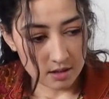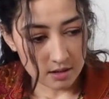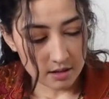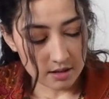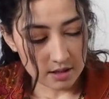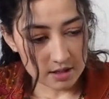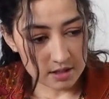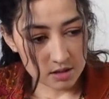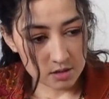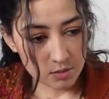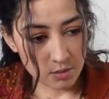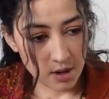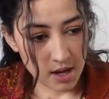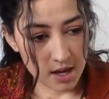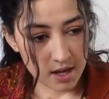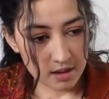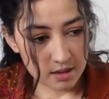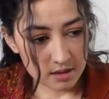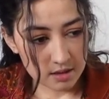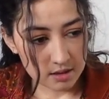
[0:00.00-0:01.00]
This
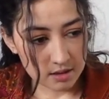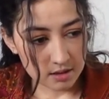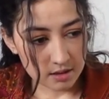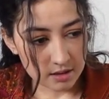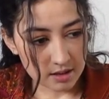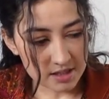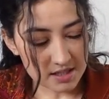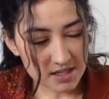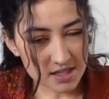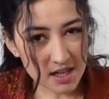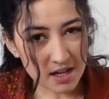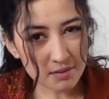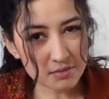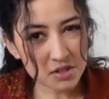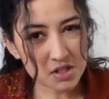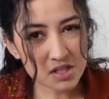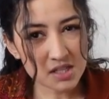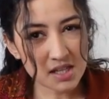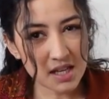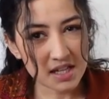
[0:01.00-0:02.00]
way, the instead of
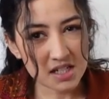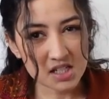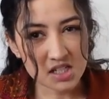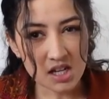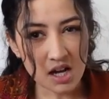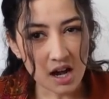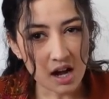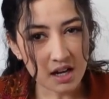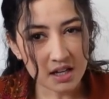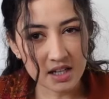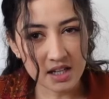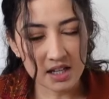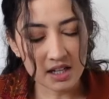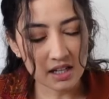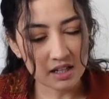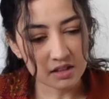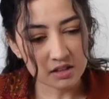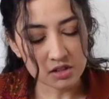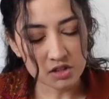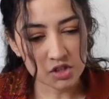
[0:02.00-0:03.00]
just like tucking
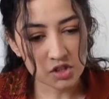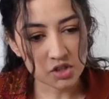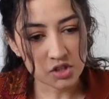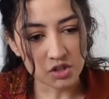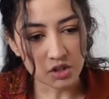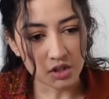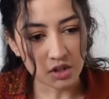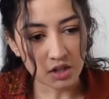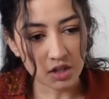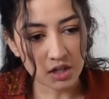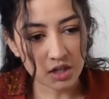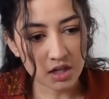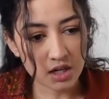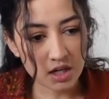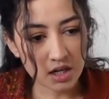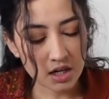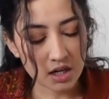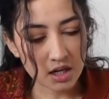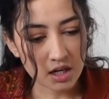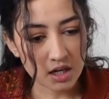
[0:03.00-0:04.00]
in the shirt,
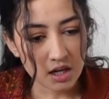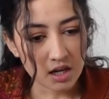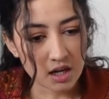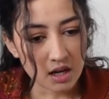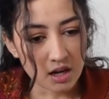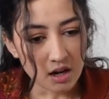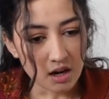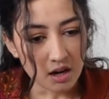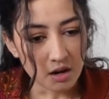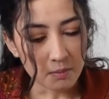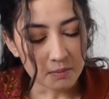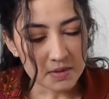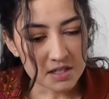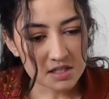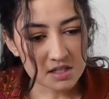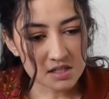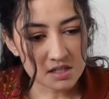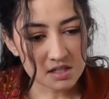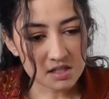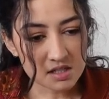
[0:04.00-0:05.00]
um,
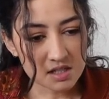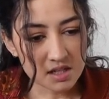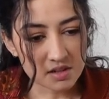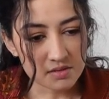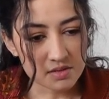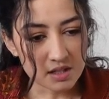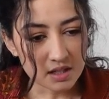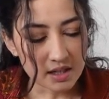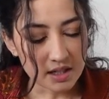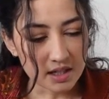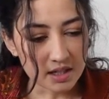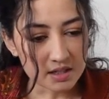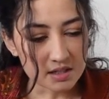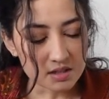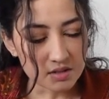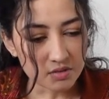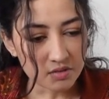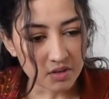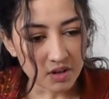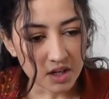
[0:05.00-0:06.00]
this just gives it like a
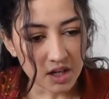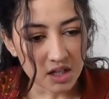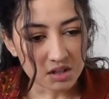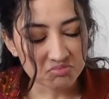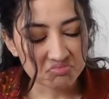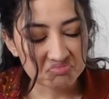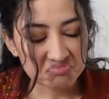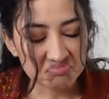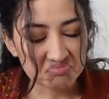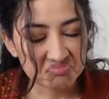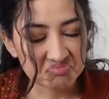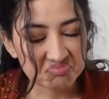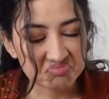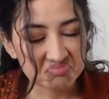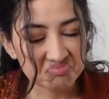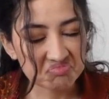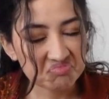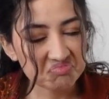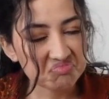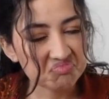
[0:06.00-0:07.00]
different
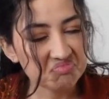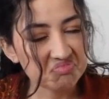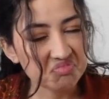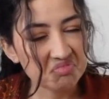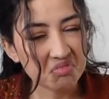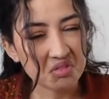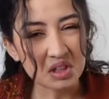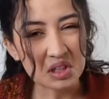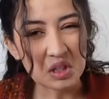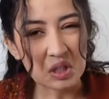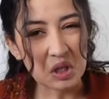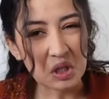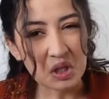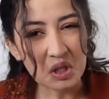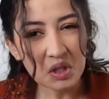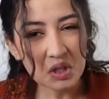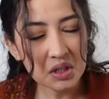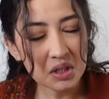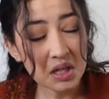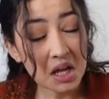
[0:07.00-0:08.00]

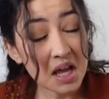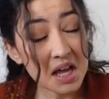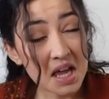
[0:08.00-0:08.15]
look.